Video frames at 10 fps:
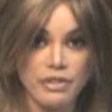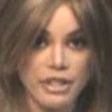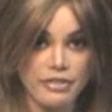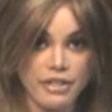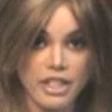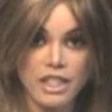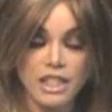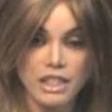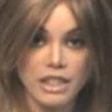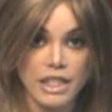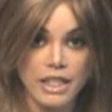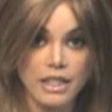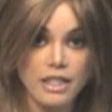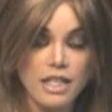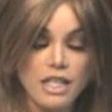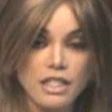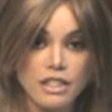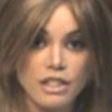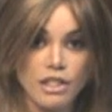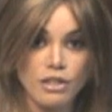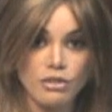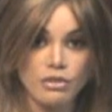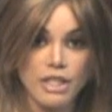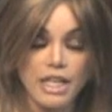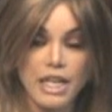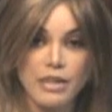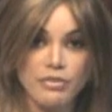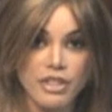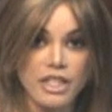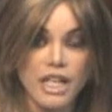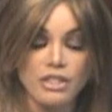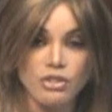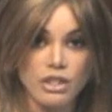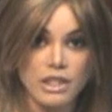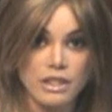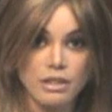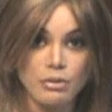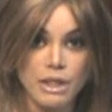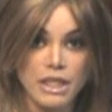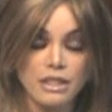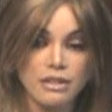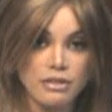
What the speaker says: very, very clearly. So that came very naturally to me.